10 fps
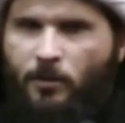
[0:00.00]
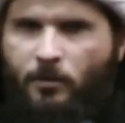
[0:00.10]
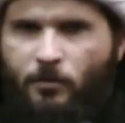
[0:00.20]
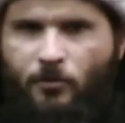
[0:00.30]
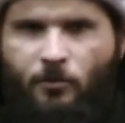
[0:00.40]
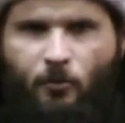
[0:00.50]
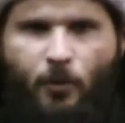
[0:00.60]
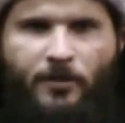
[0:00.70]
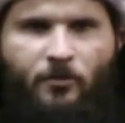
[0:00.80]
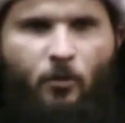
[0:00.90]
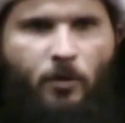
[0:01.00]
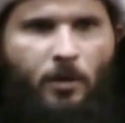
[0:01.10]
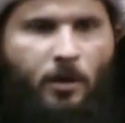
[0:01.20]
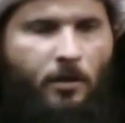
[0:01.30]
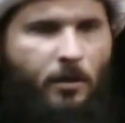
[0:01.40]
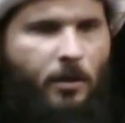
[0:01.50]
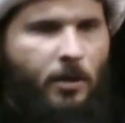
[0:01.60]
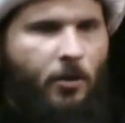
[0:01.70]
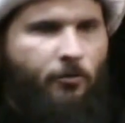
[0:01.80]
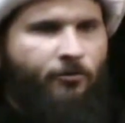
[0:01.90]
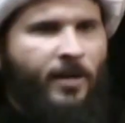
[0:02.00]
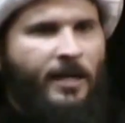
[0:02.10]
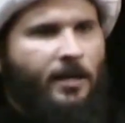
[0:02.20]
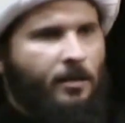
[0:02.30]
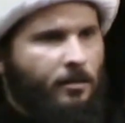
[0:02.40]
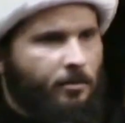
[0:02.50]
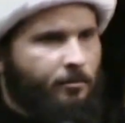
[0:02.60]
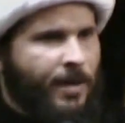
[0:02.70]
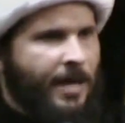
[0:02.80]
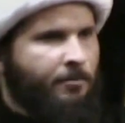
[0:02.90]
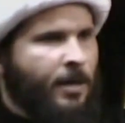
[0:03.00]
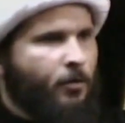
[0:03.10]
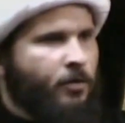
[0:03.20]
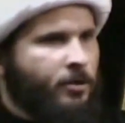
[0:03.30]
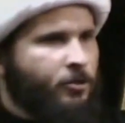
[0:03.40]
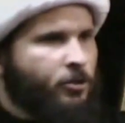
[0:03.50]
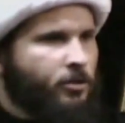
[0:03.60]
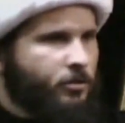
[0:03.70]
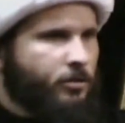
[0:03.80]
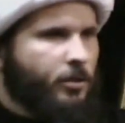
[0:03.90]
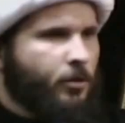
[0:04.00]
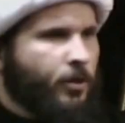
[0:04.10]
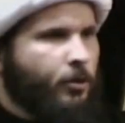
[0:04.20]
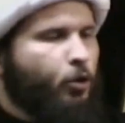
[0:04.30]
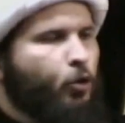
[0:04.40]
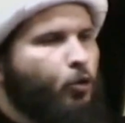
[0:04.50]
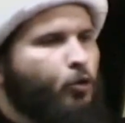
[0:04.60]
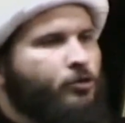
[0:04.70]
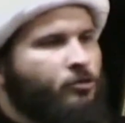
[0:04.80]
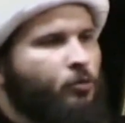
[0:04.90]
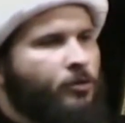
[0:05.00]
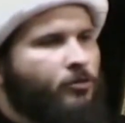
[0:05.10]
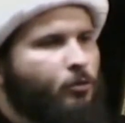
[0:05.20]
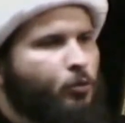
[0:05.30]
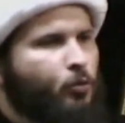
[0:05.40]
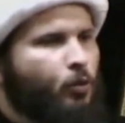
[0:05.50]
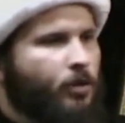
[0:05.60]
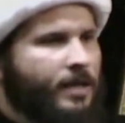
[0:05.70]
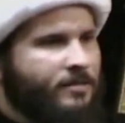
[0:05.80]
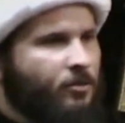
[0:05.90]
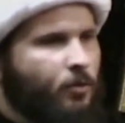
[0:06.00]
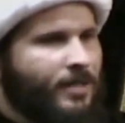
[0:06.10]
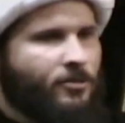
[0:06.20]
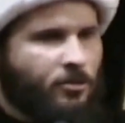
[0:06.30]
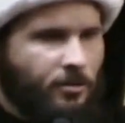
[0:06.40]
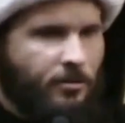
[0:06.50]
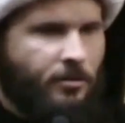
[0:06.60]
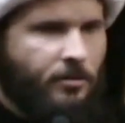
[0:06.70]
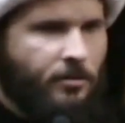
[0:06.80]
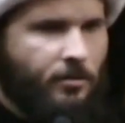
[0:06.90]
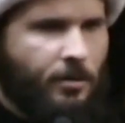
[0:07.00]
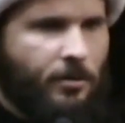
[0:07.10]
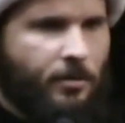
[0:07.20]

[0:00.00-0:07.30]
There's a race going on. They're fighting, bad-mouthing each other. Right? Who's going to rule? That's the question. Okay.